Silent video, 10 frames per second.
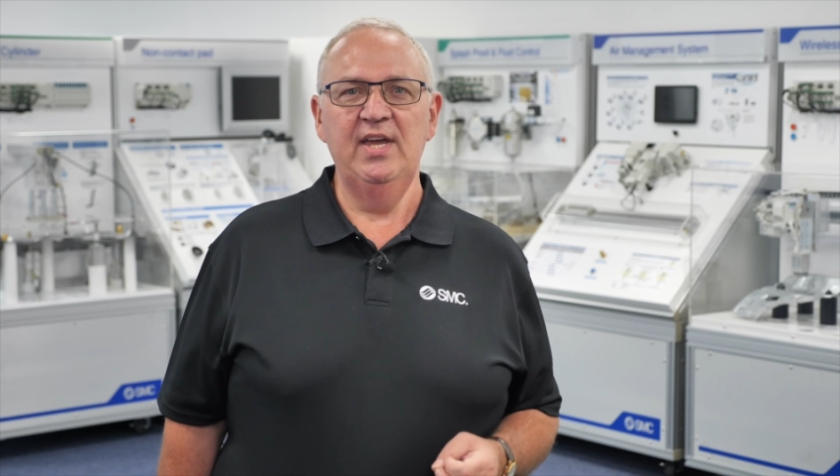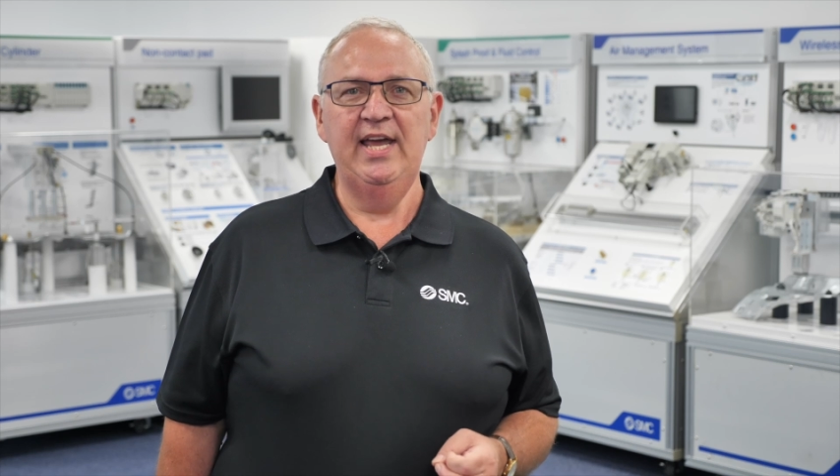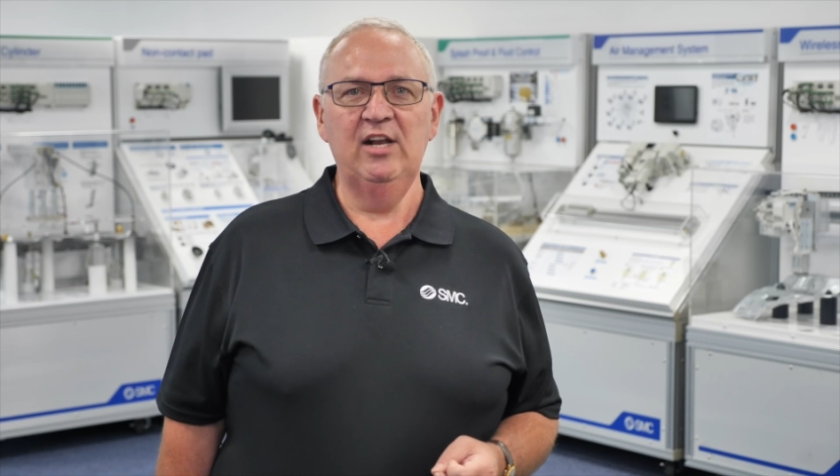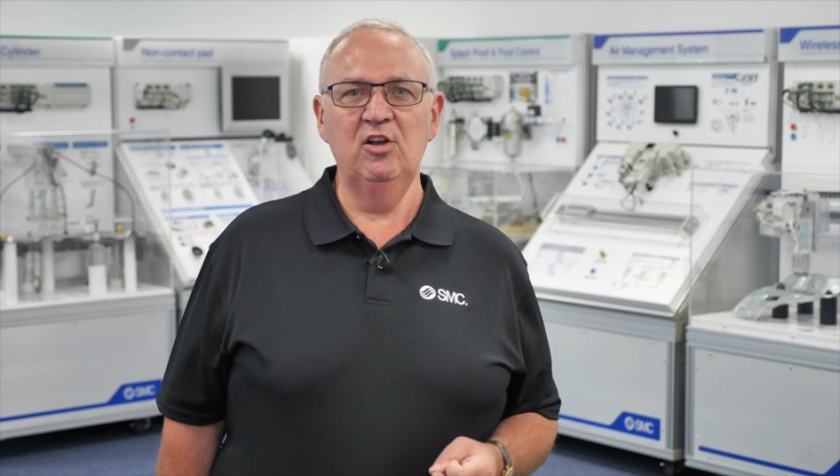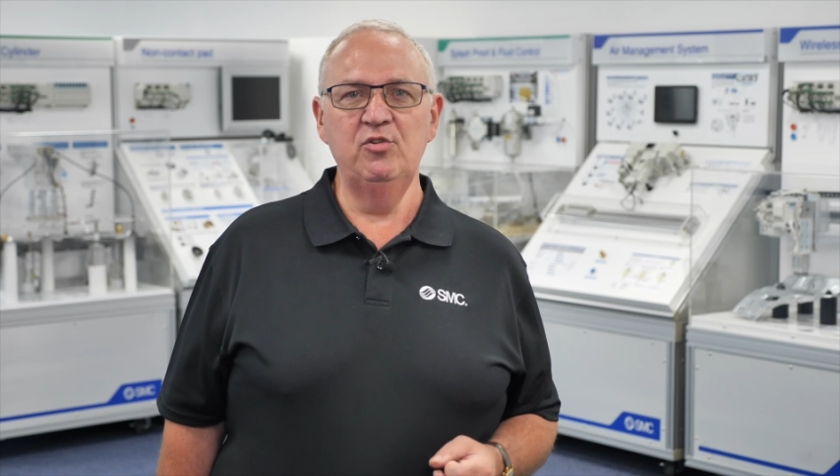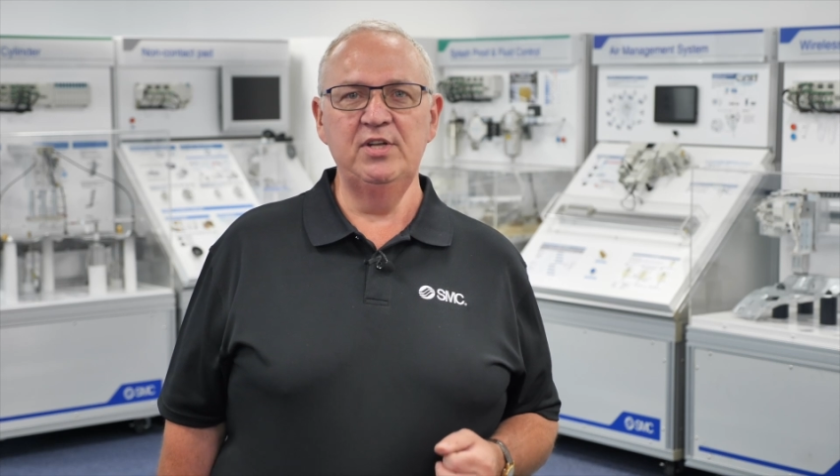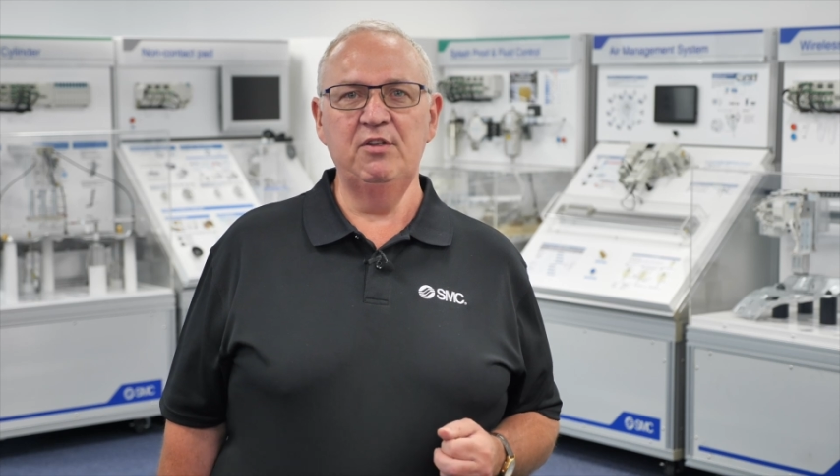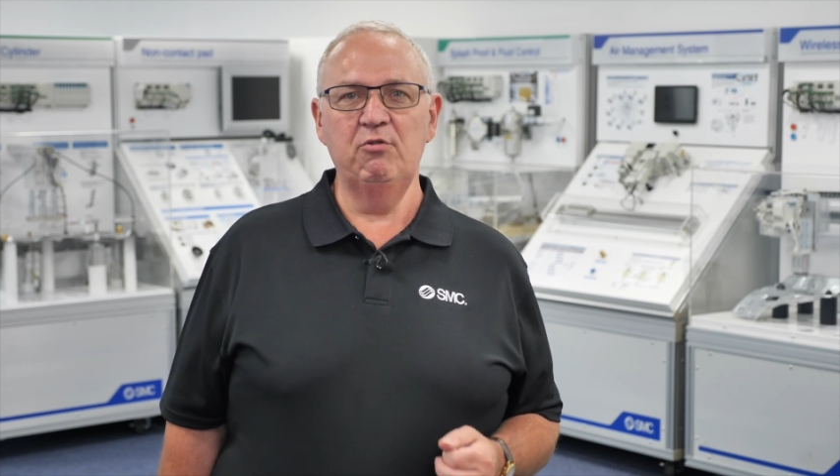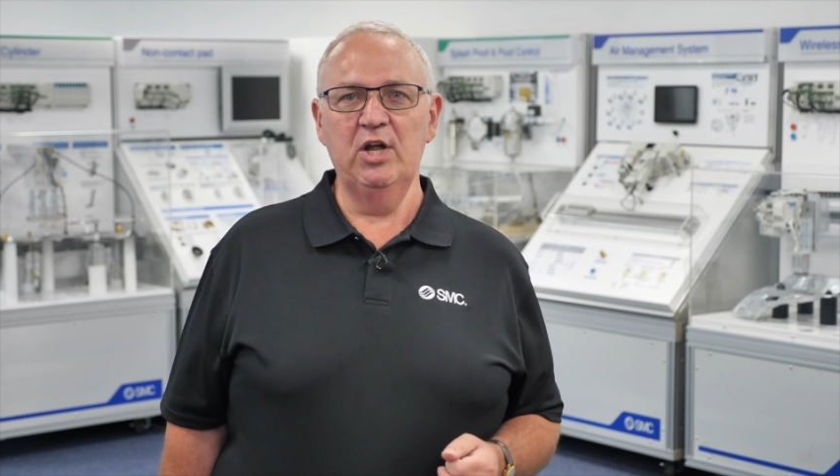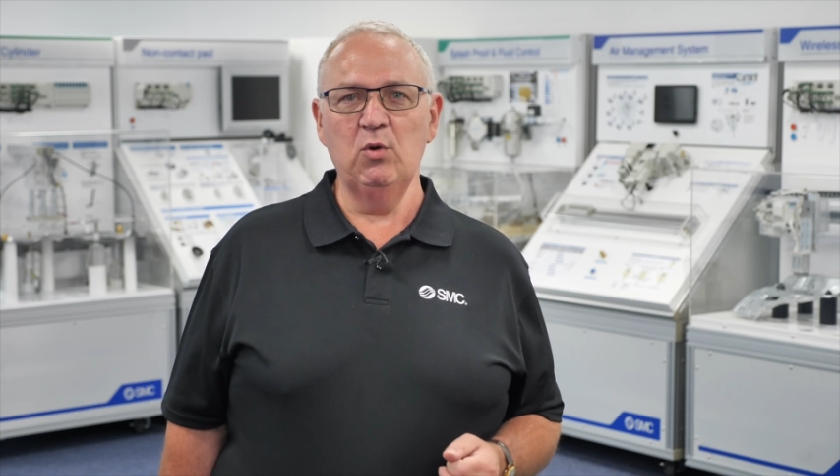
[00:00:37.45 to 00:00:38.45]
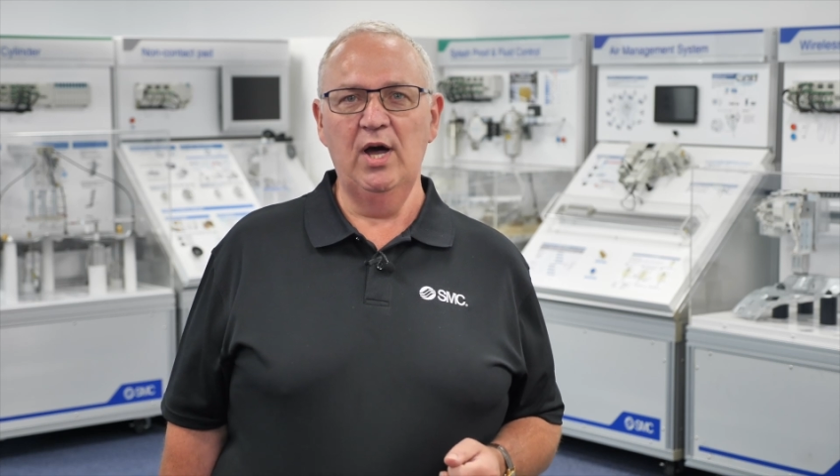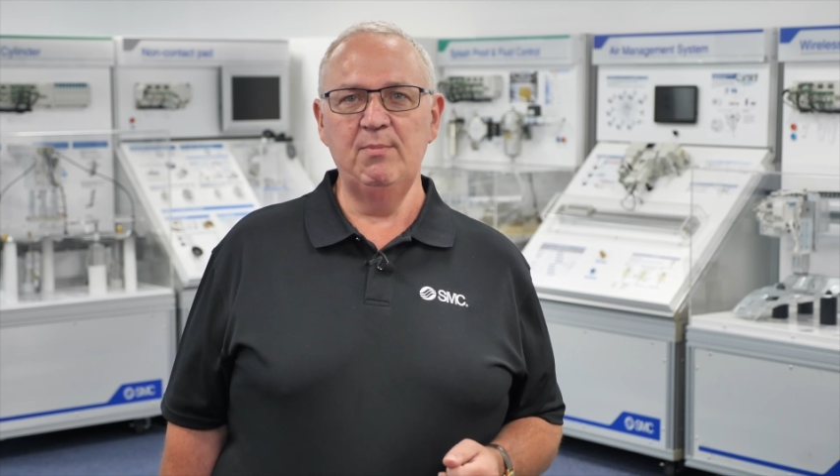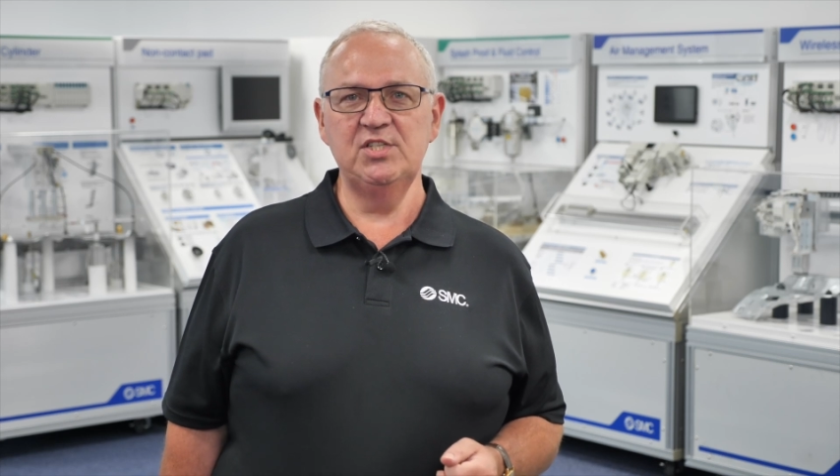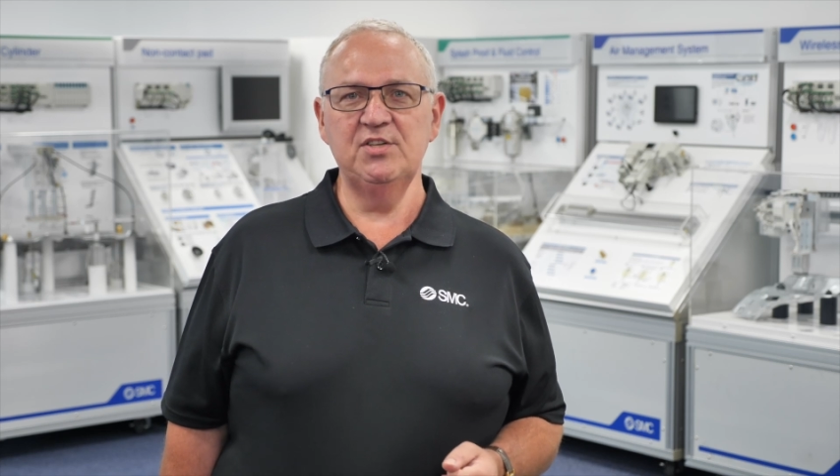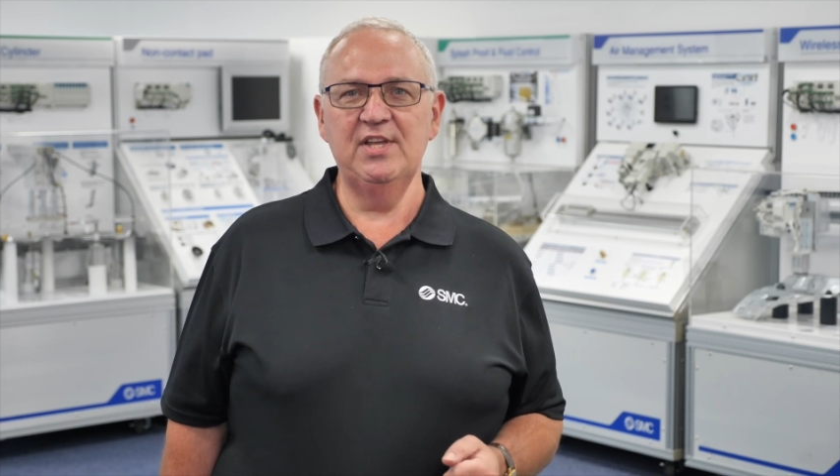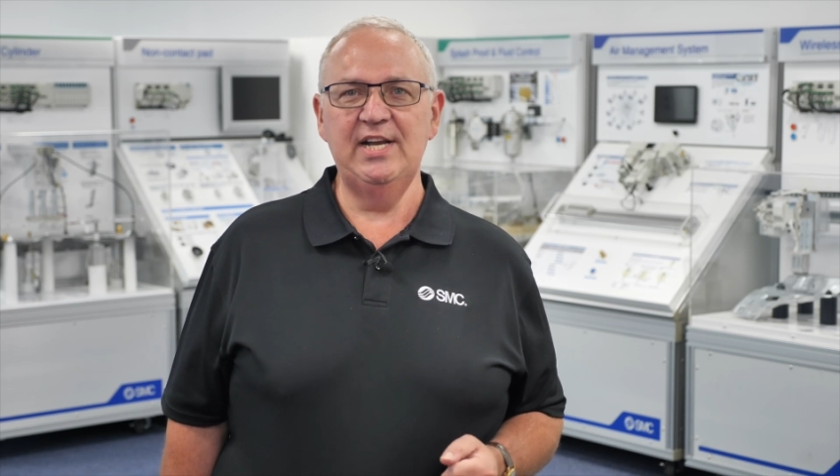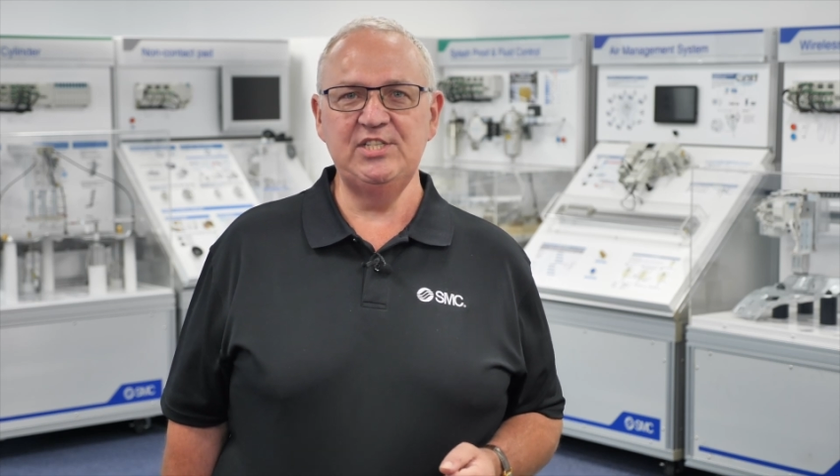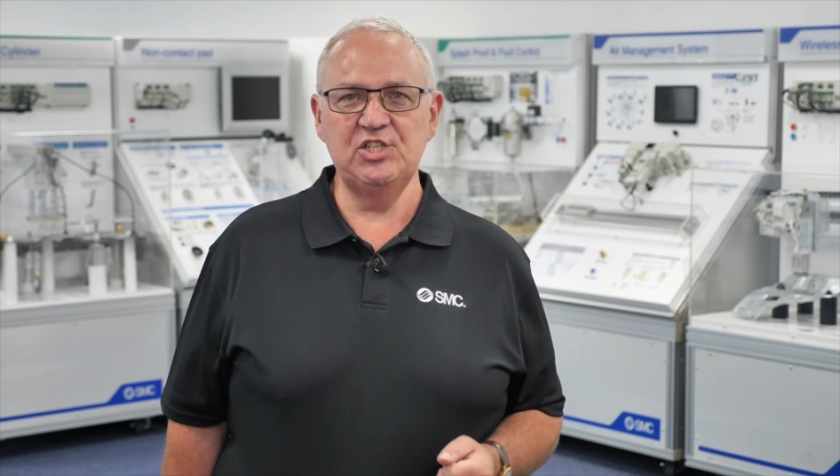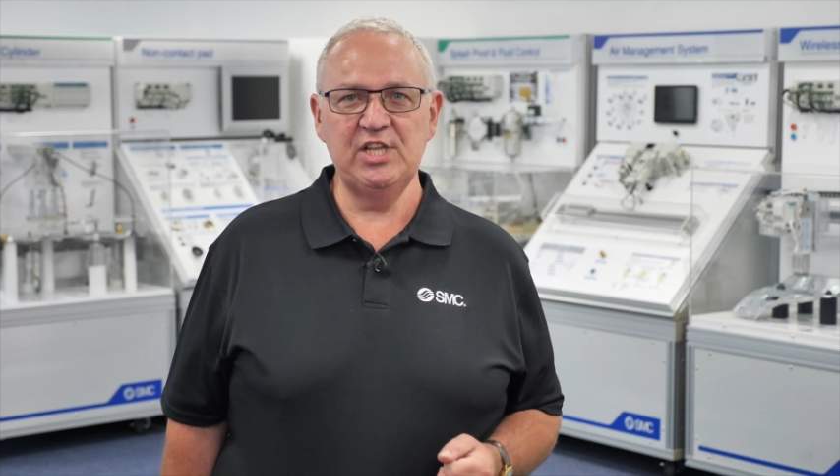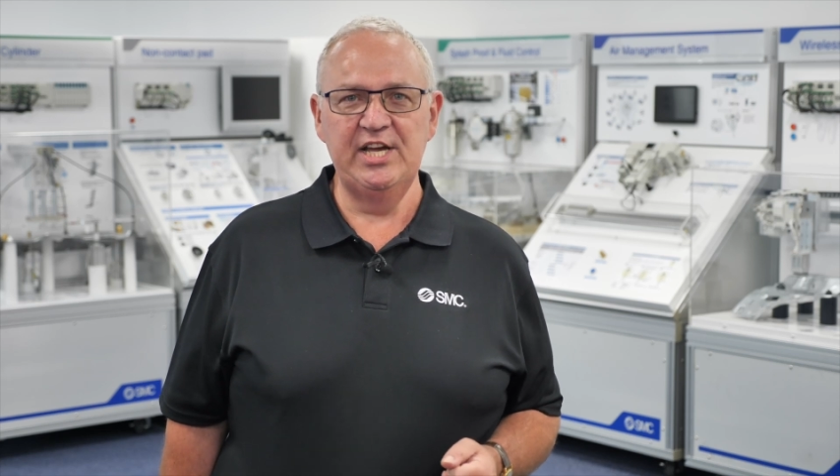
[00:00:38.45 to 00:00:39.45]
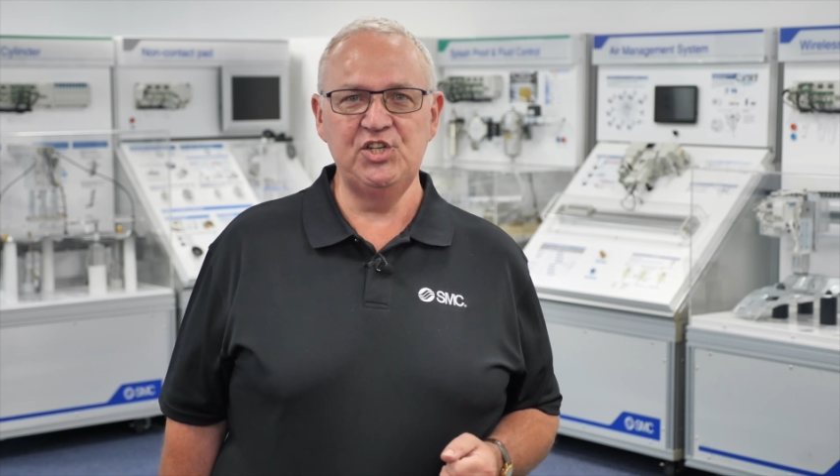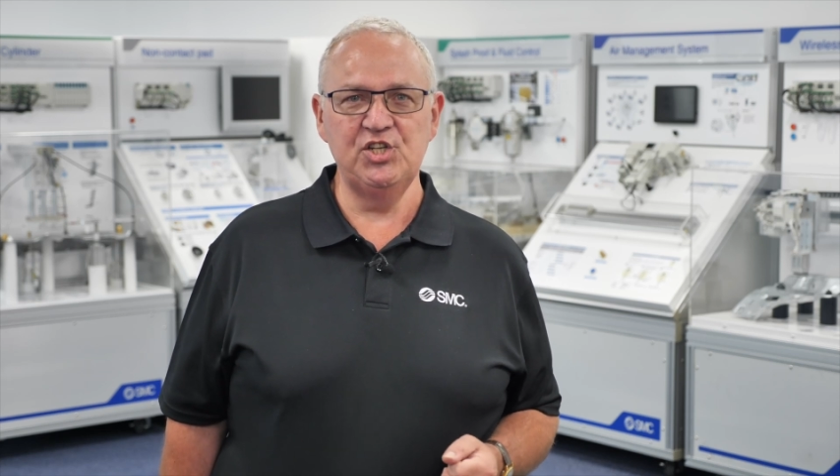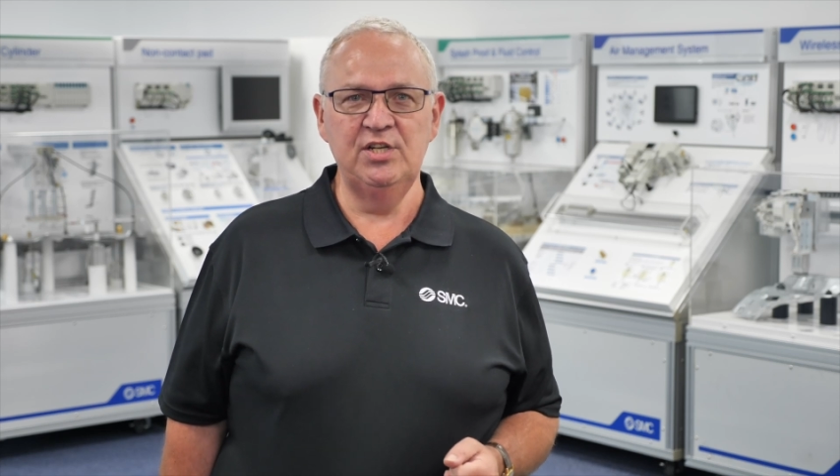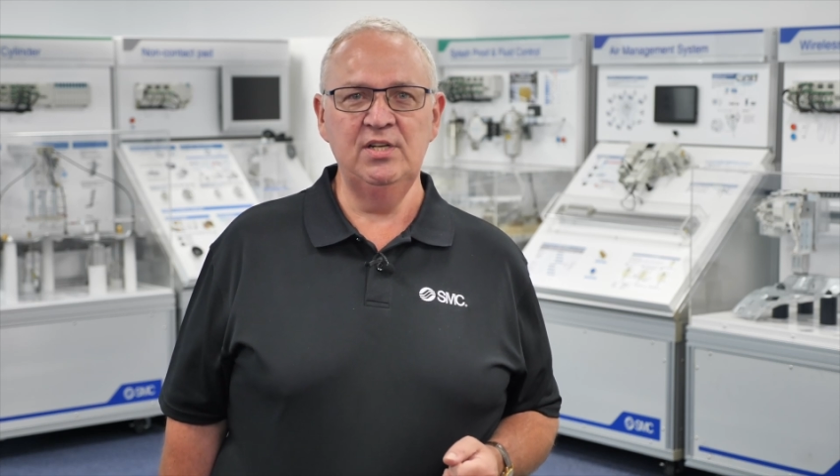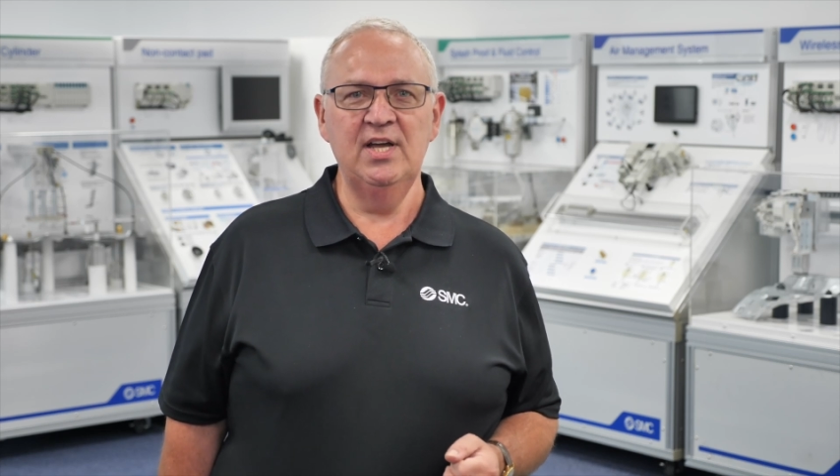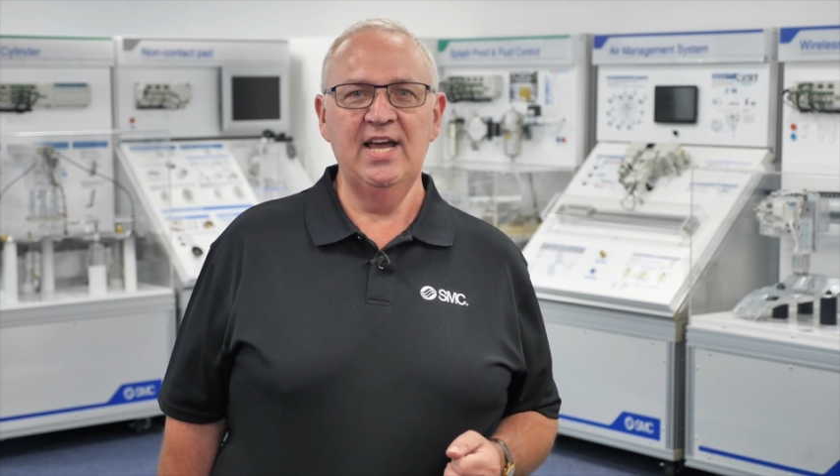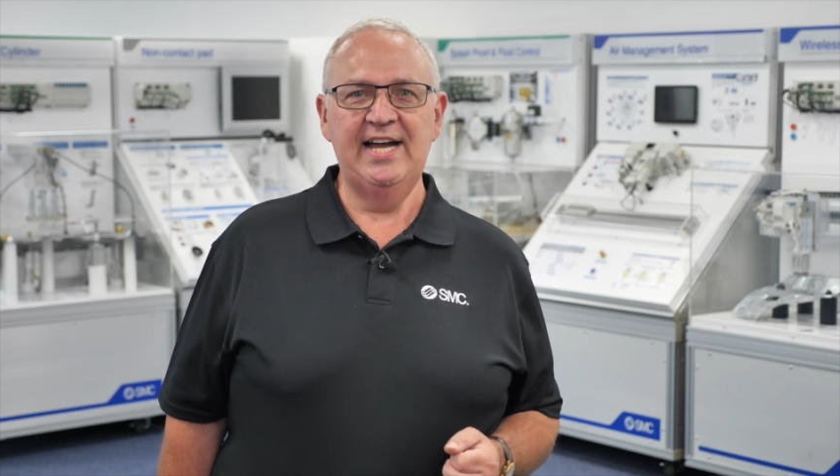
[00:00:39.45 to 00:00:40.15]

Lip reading: including the requirements of the legislation